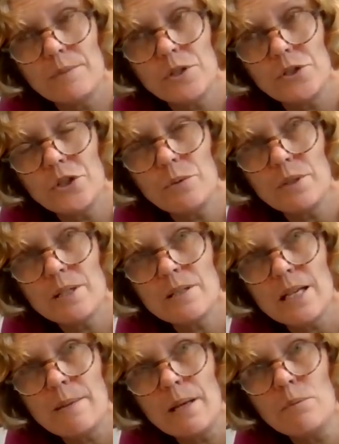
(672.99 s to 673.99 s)
to do with
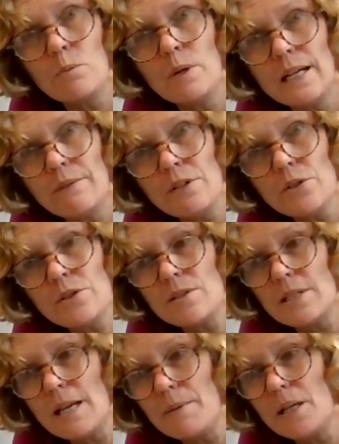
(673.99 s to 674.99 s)
steaming, but whenever you're
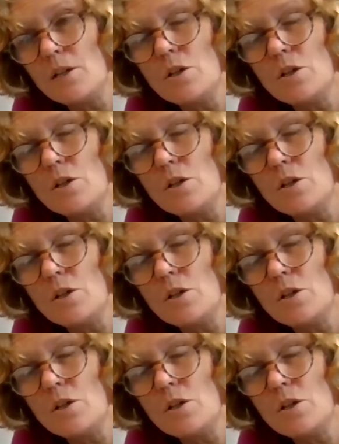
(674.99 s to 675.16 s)
steaming,